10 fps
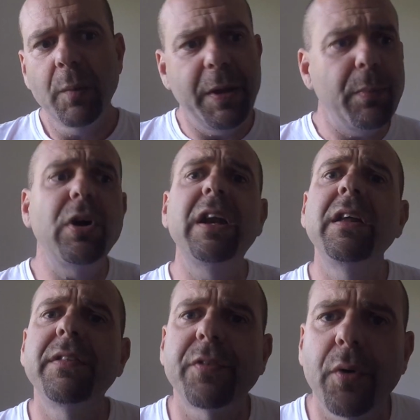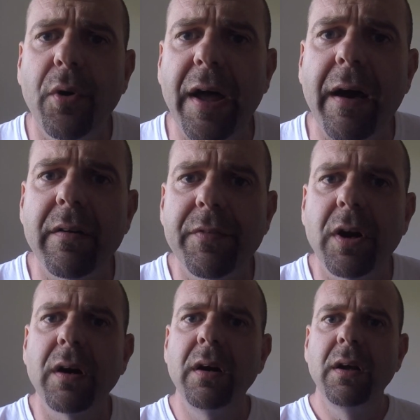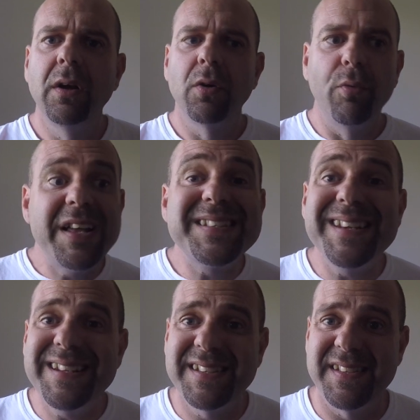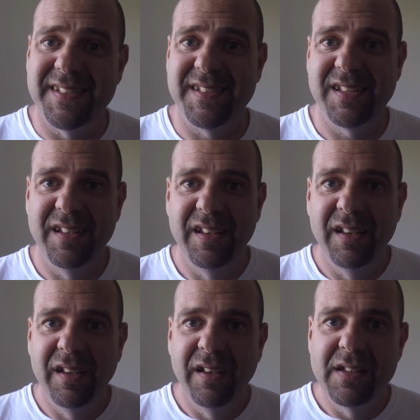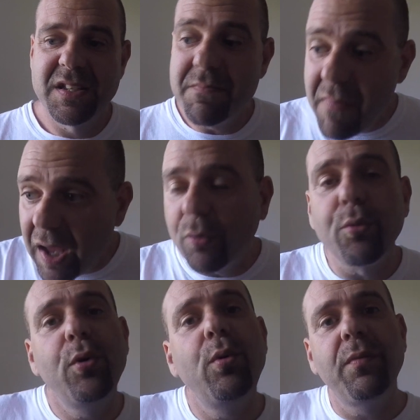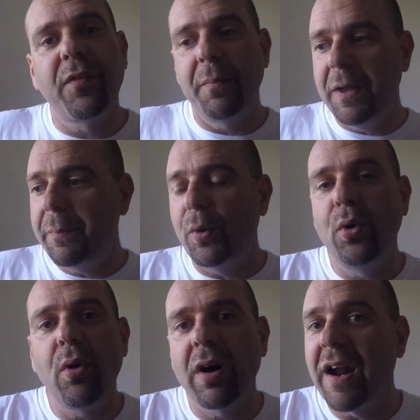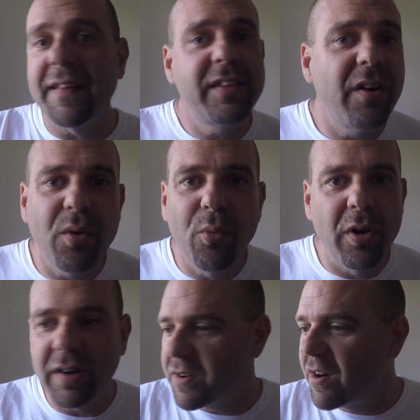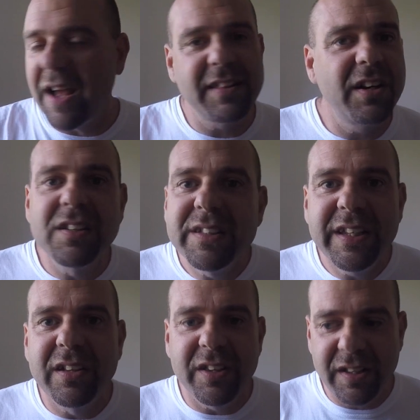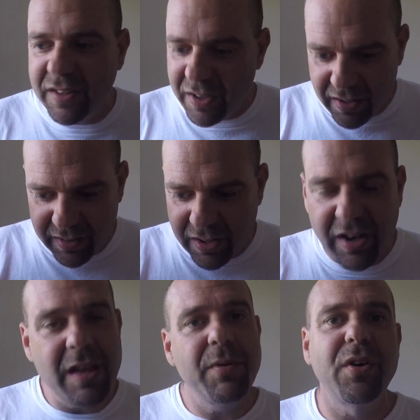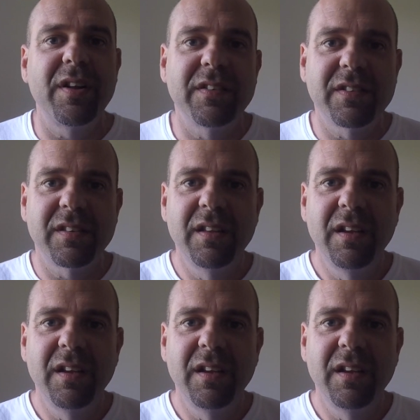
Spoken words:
People getting thrown out of their residences to make room for people who are not there to work. They're not there illegally. They're immigrants.